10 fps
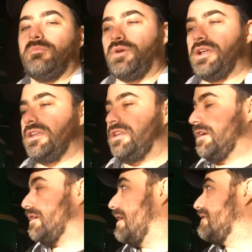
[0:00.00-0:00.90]
bring it
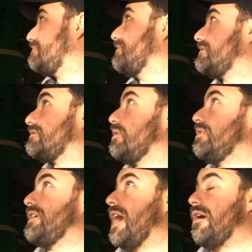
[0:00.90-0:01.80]
here, and it's been
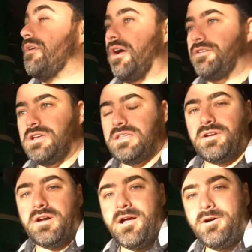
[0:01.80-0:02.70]
stored down underneath
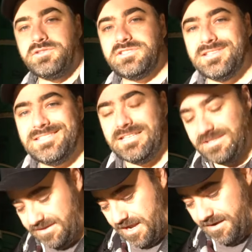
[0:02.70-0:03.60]
our house
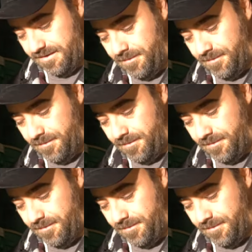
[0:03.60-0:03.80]
since then.